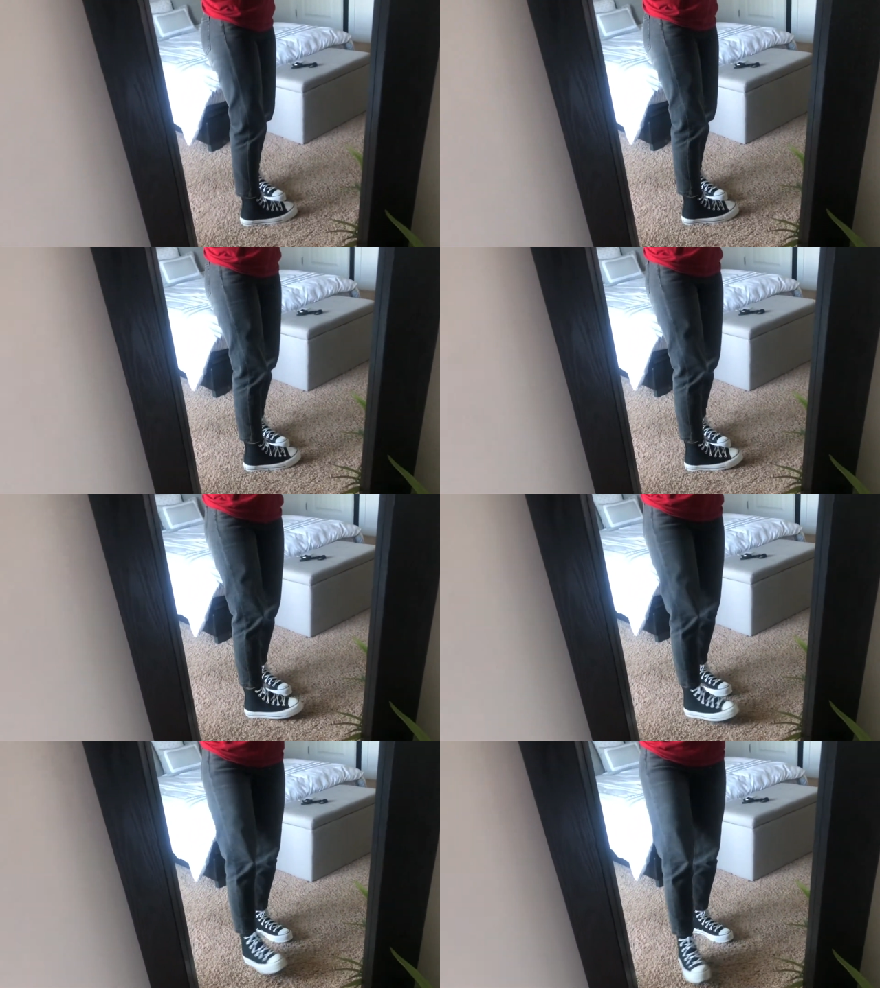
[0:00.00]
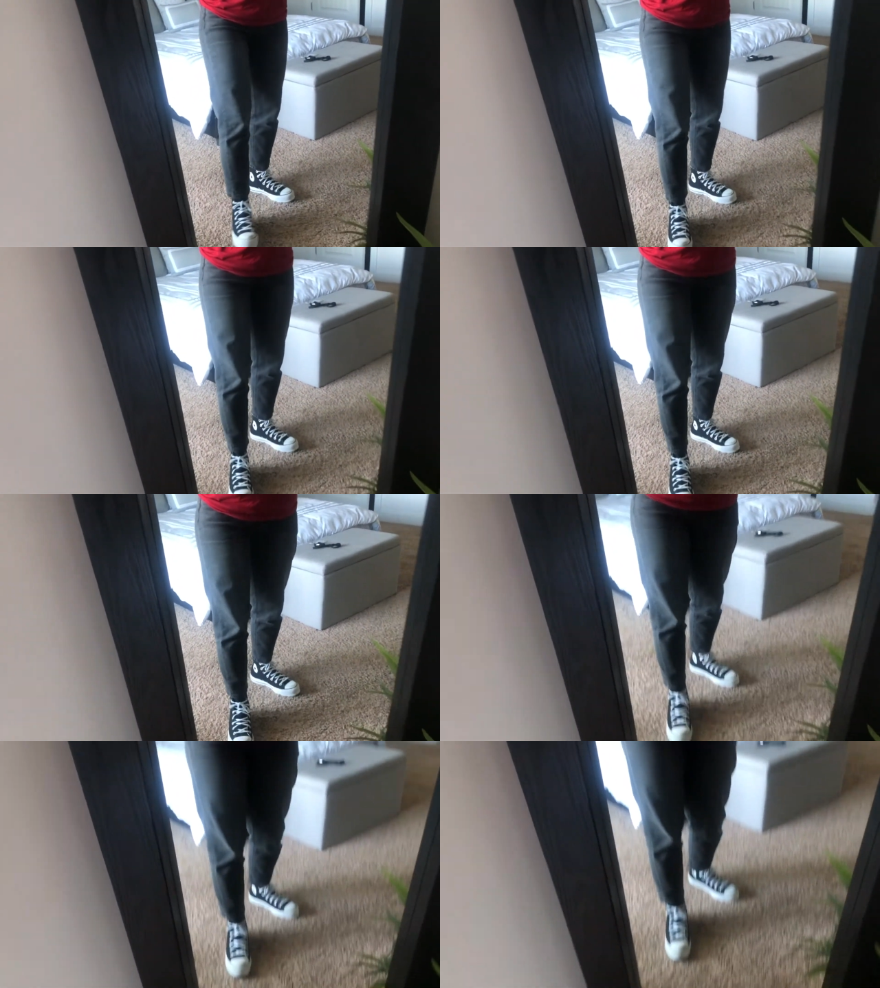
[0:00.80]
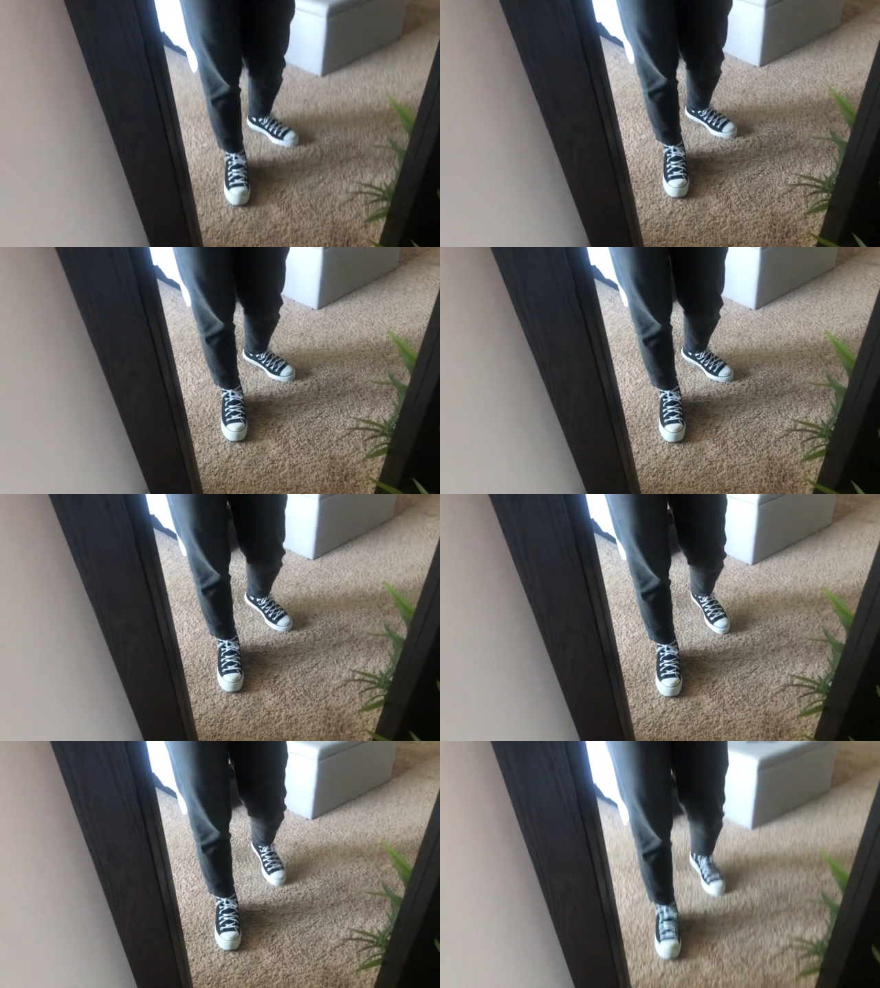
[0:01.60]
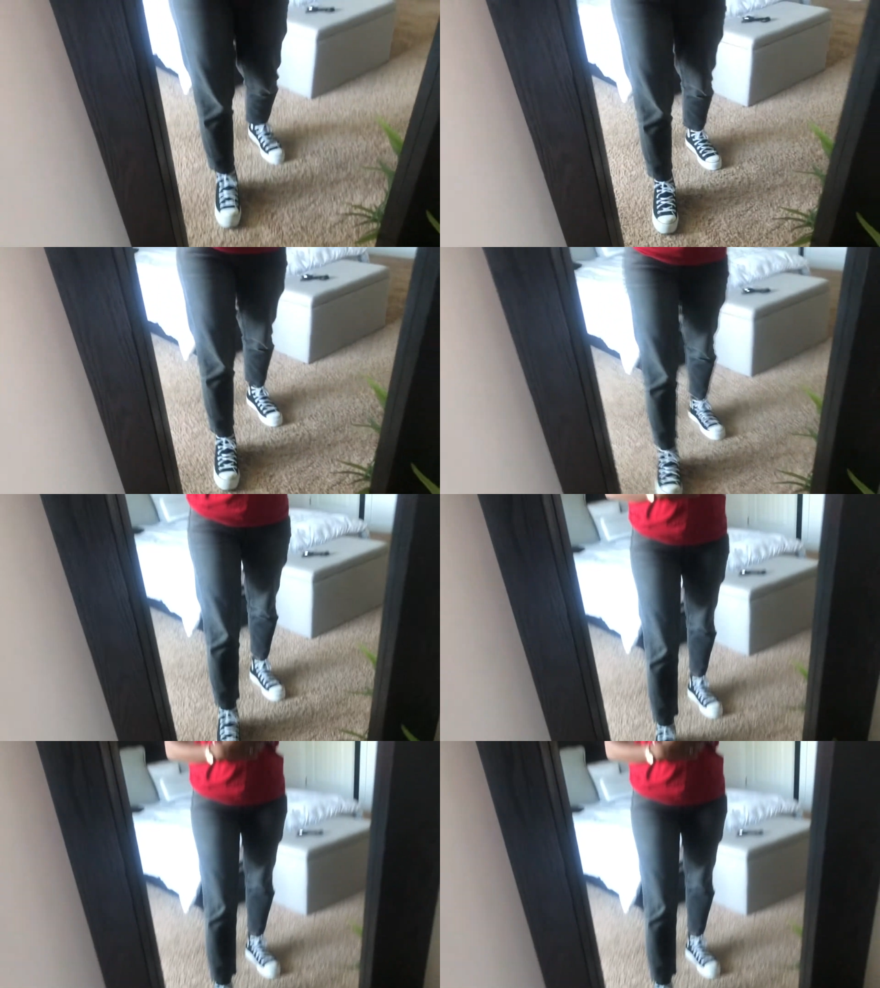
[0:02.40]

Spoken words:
No face is visible, so there are no lips to read.